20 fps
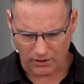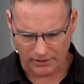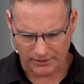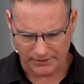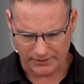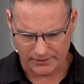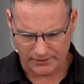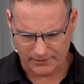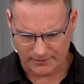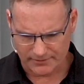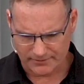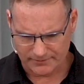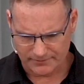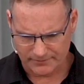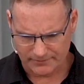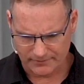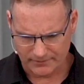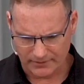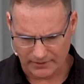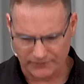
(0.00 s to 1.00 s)
here
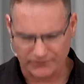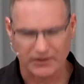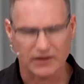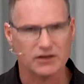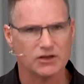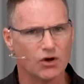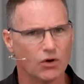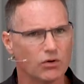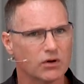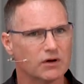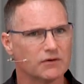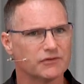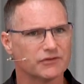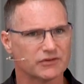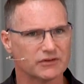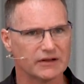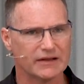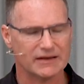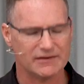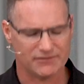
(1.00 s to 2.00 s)
as a yoke of
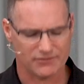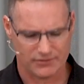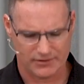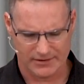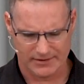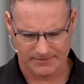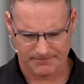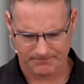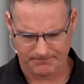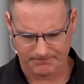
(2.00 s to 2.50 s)
slavery.